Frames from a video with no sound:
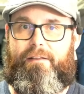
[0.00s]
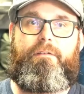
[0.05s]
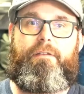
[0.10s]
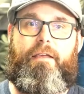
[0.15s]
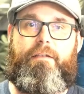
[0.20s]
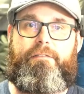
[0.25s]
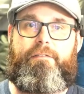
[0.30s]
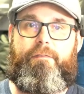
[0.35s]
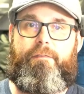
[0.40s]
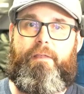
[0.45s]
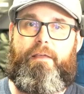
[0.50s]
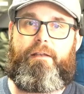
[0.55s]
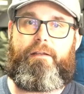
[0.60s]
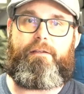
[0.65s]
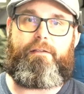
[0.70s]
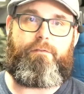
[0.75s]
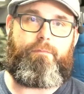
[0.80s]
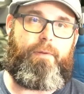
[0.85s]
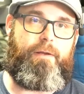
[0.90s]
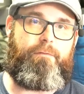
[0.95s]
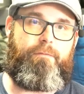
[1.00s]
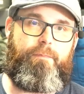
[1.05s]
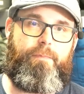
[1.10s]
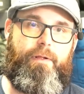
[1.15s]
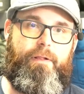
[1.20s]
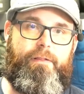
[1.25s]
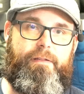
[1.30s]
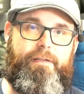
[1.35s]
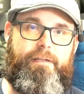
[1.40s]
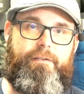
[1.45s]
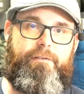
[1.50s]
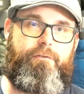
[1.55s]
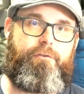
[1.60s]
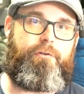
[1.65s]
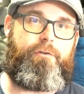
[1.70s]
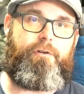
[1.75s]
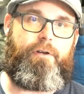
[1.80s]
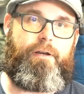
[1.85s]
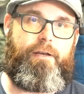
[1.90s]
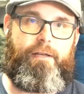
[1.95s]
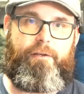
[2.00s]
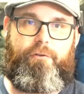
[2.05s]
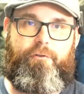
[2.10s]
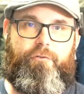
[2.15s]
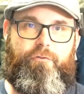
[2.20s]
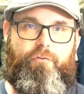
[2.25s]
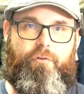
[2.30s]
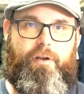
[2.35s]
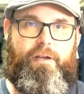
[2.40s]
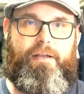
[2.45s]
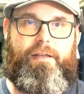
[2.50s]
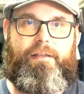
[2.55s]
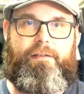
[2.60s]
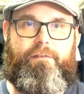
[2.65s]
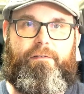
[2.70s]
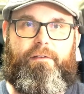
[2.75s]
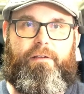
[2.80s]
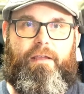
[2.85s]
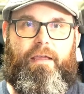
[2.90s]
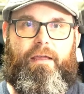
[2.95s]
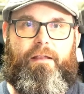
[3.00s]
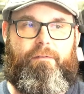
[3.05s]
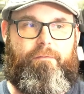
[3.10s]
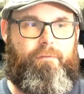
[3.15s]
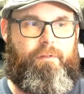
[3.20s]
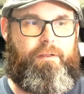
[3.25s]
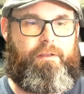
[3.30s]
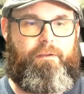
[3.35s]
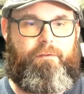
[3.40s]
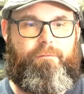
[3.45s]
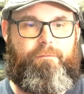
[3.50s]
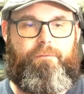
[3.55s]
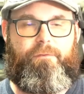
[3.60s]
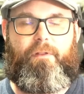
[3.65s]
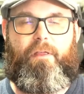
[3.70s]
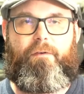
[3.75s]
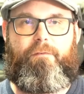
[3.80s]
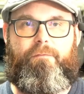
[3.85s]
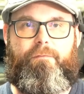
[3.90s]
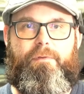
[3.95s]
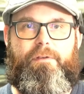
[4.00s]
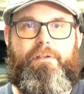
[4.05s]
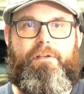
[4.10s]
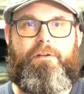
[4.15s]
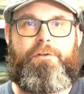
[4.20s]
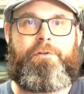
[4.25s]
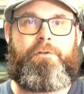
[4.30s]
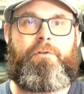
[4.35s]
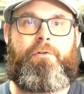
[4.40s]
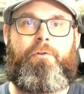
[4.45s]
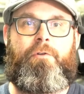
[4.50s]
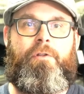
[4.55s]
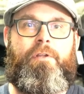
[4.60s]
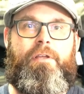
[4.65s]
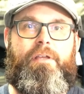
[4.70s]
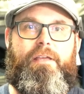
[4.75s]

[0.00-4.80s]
Now, synthetic is made from polyester, and it's strands and kind of like a fluff material,